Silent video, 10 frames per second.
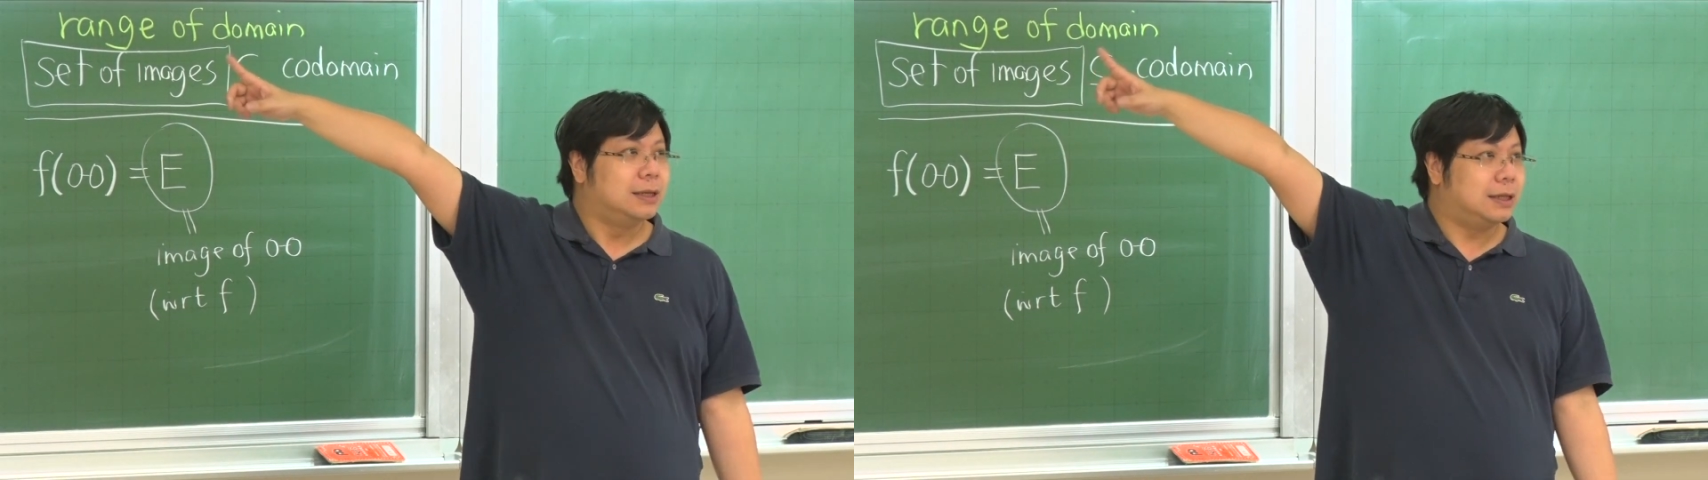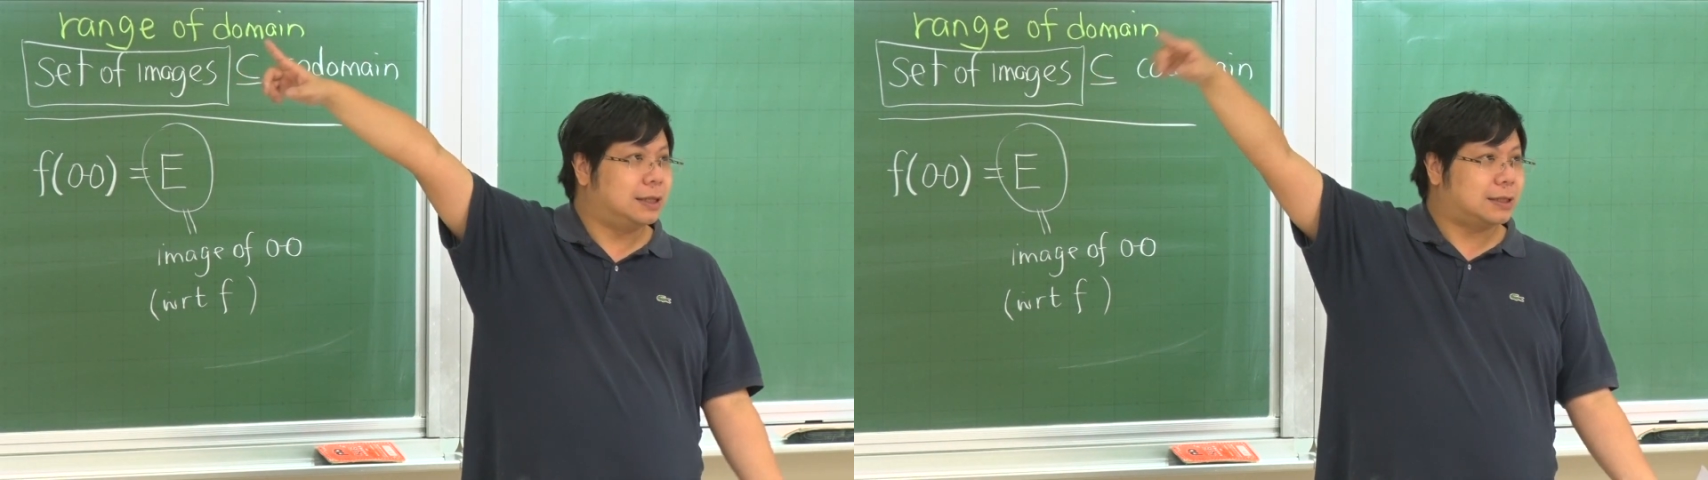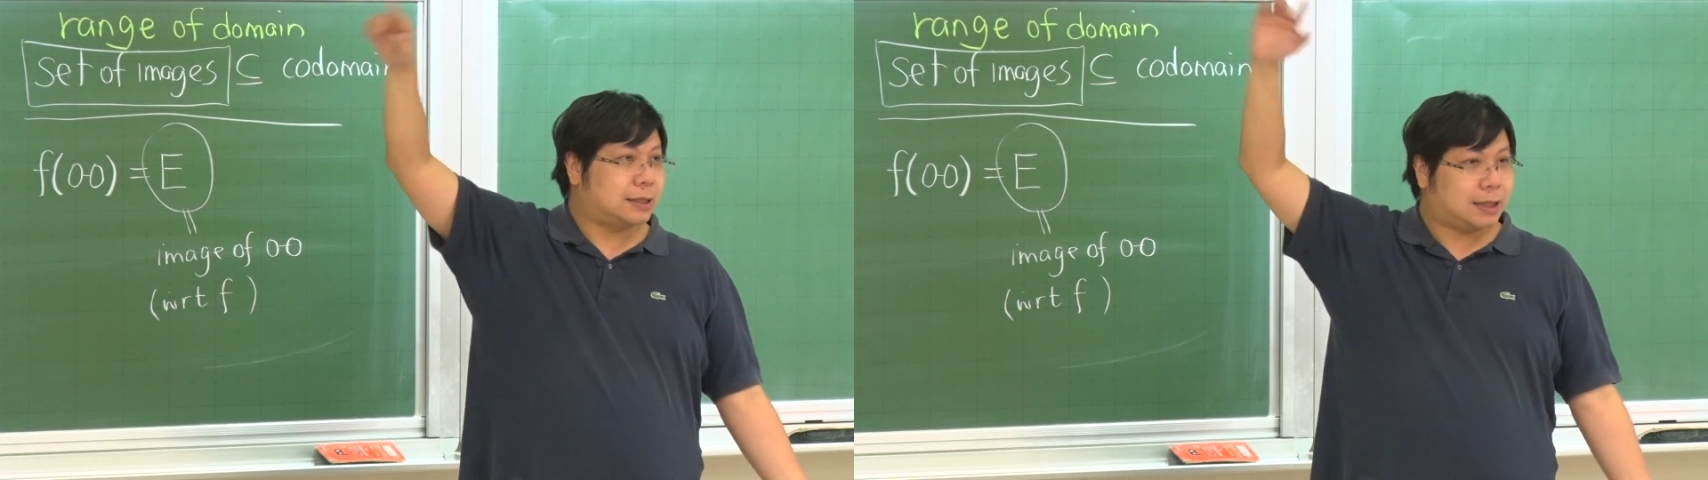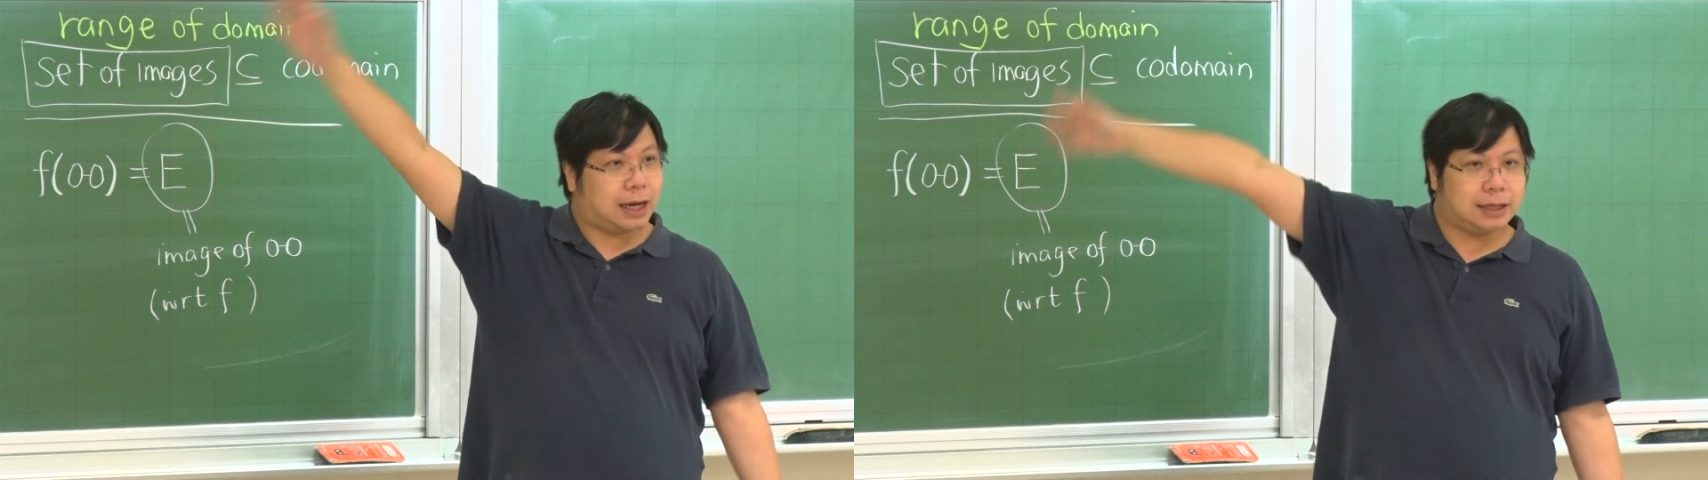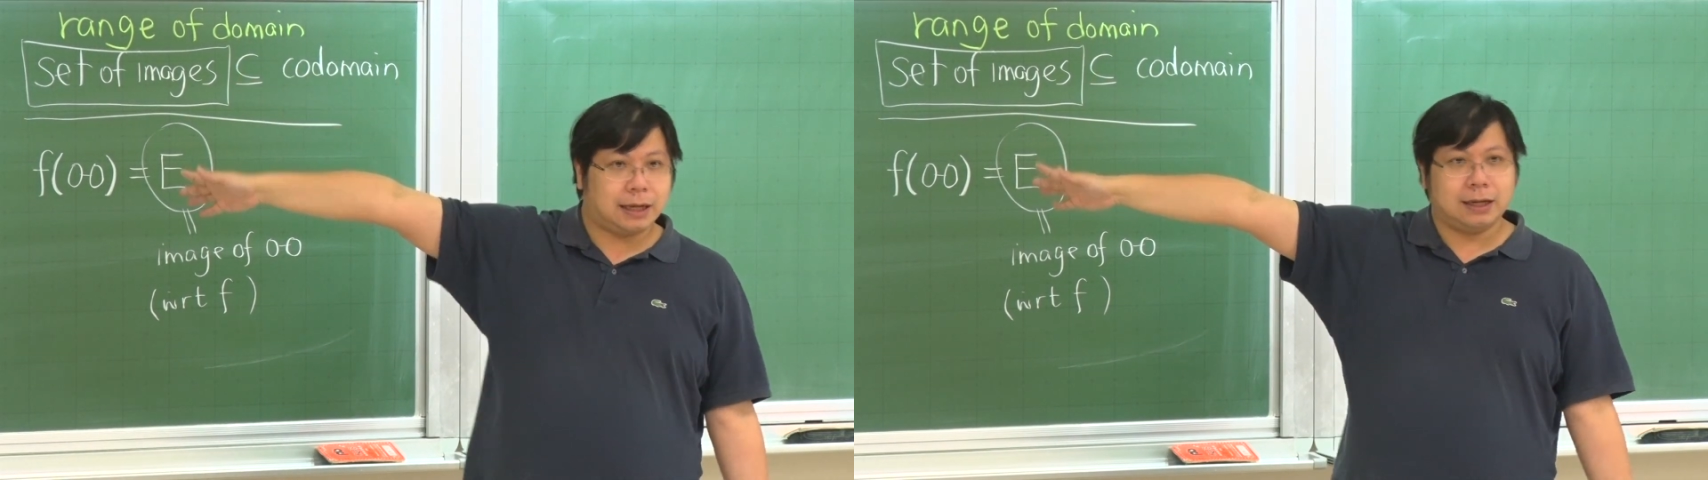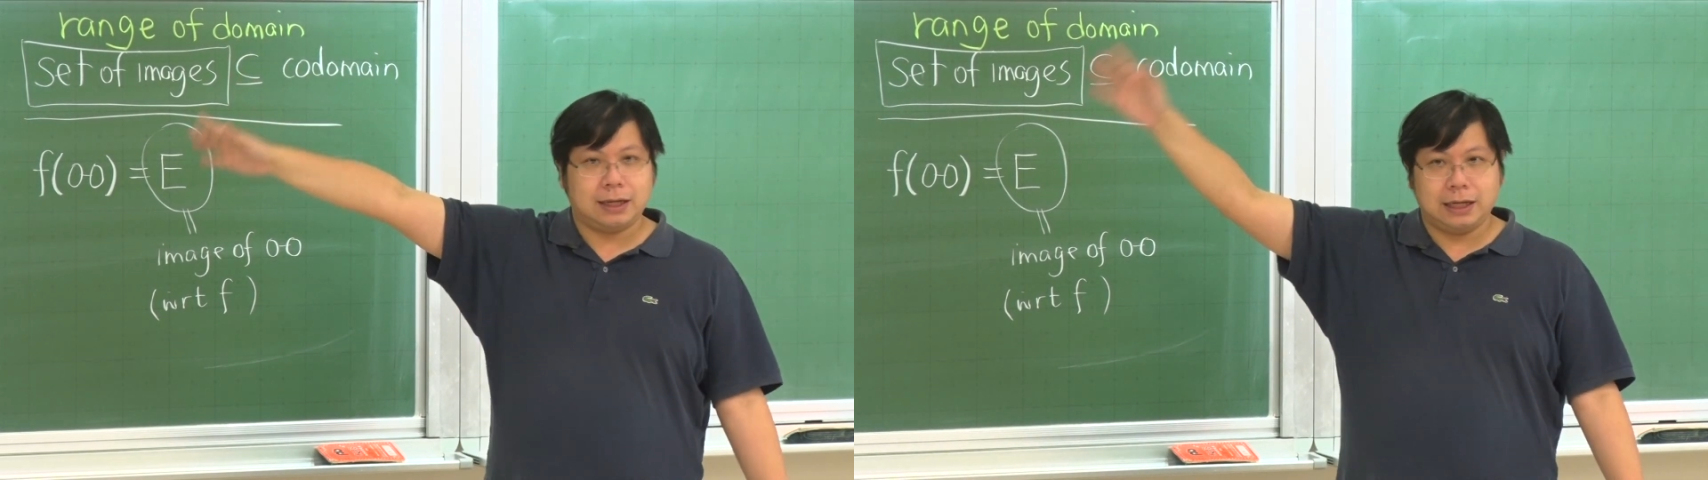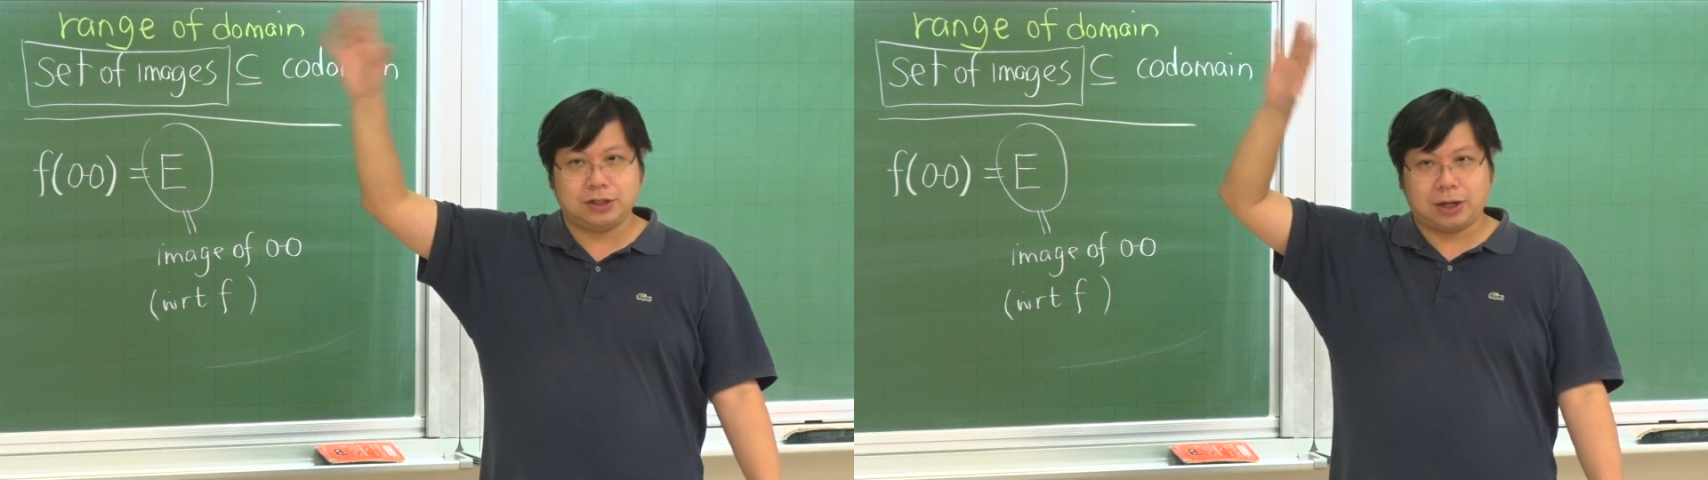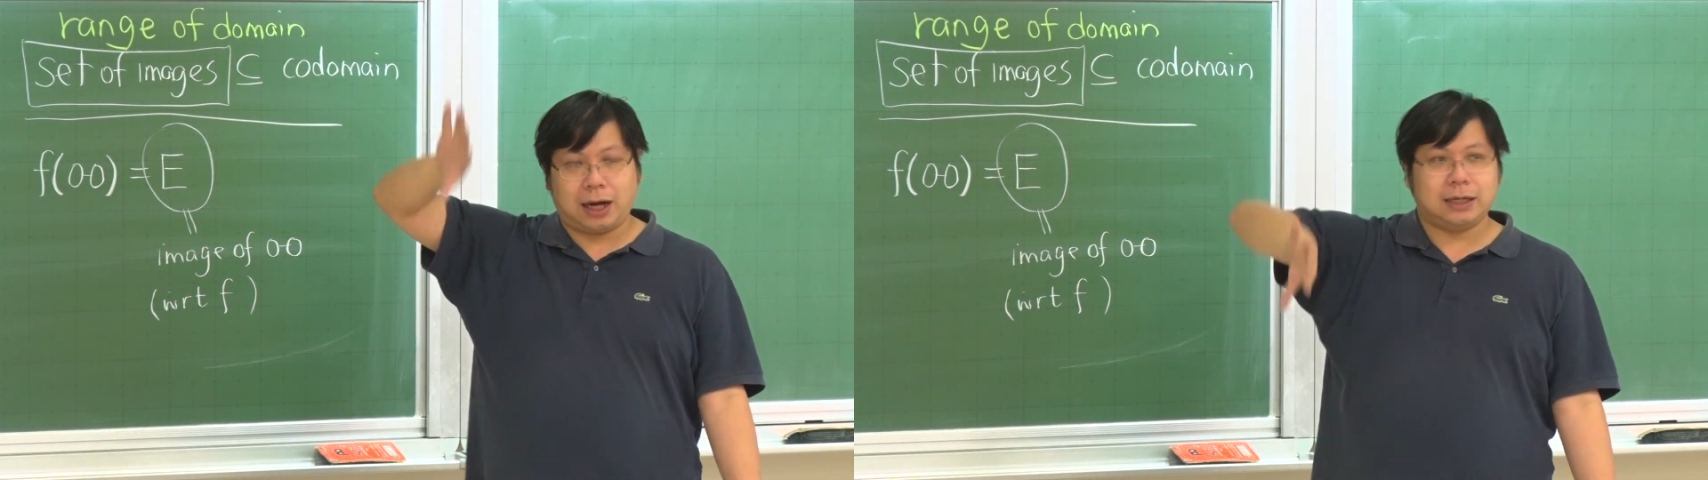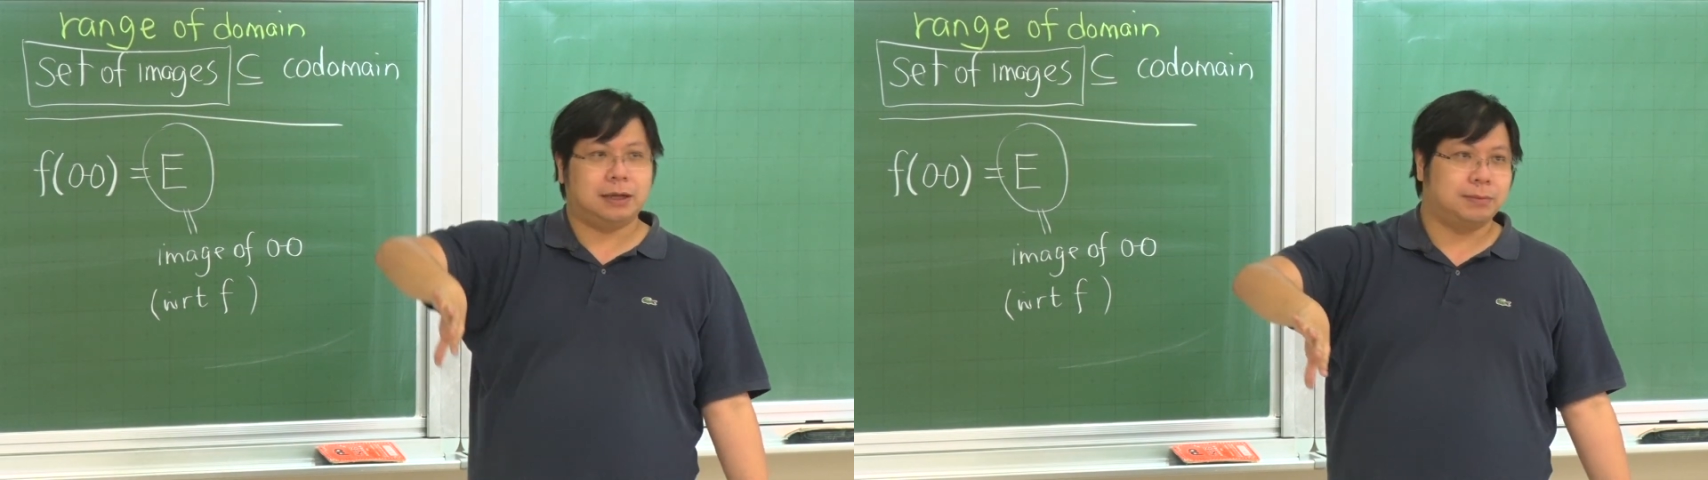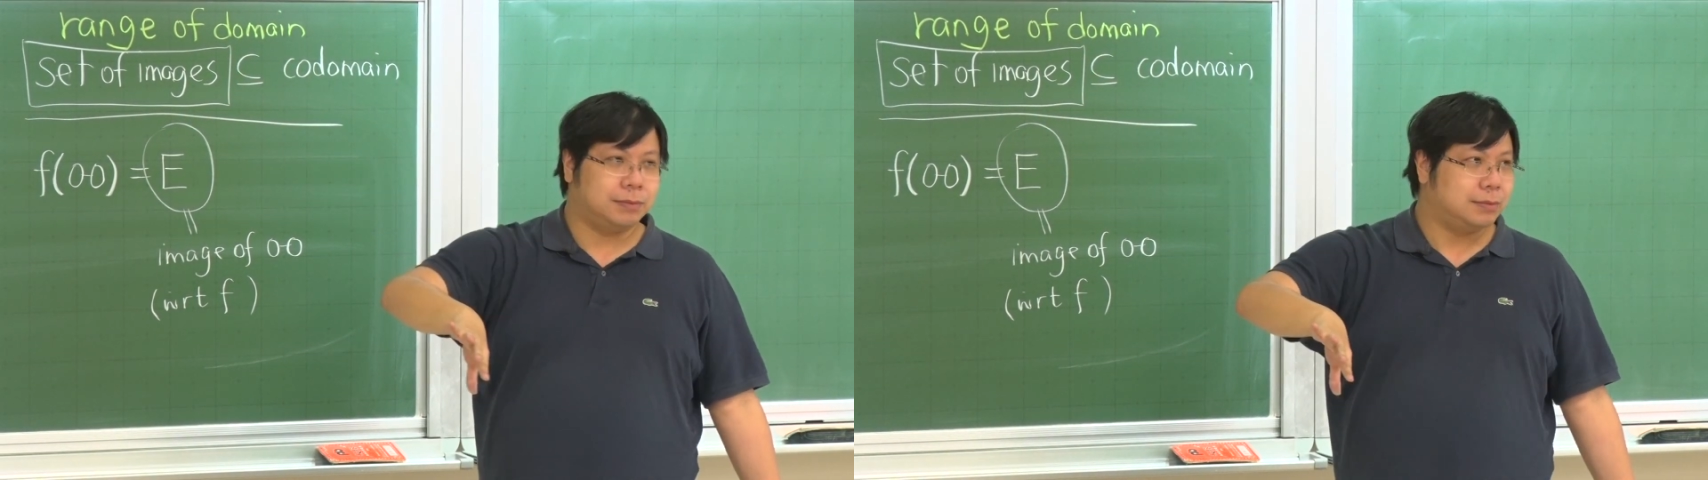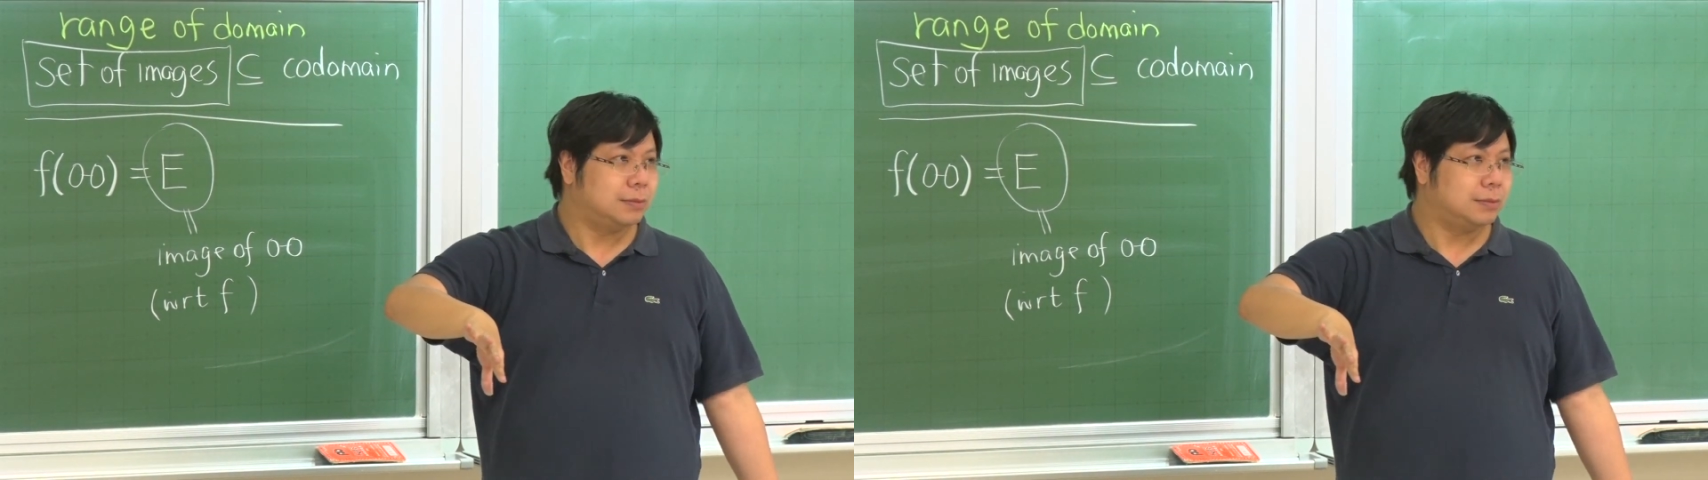it is assigning each item